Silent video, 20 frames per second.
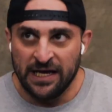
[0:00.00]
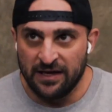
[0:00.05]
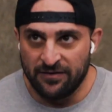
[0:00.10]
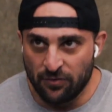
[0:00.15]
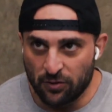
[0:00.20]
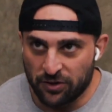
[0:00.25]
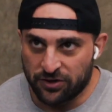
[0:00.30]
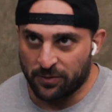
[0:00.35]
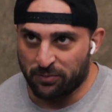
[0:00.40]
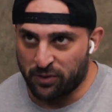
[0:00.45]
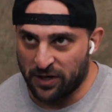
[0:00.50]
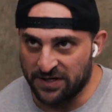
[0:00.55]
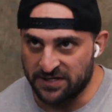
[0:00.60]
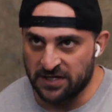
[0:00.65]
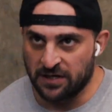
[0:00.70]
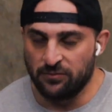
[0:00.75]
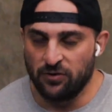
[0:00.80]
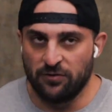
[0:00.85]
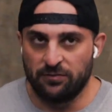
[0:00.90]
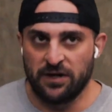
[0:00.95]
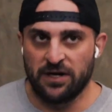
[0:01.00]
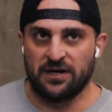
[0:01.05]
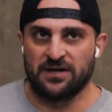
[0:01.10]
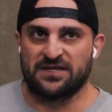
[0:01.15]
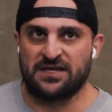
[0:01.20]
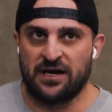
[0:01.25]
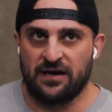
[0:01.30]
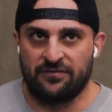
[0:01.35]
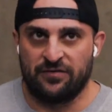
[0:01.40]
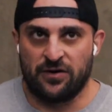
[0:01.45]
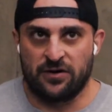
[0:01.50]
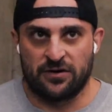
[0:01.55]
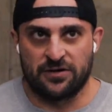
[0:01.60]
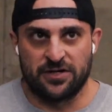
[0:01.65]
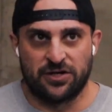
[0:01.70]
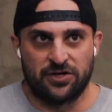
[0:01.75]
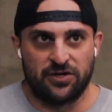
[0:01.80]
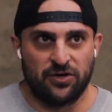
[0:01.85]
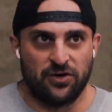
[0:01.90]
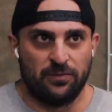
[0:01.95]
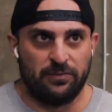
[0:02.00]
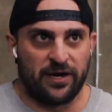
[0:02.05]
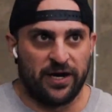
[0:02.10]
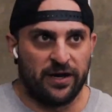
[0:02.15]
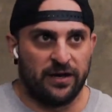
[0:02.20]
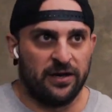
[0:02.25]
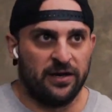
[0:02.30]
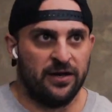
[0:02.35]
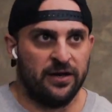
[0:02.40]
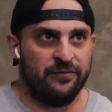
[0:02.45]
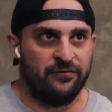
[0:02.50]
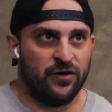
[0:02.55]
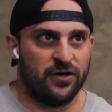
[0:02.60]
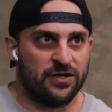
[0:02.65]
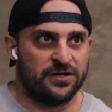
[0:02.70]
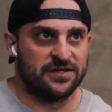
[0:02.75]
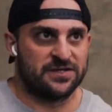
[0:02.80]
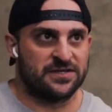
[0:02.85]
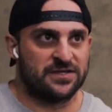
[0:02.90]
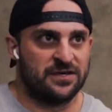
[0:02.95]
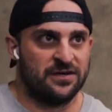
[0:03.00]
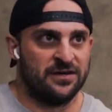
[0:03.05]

even with the pressing movement, and it's kind of hard to do, but if you can just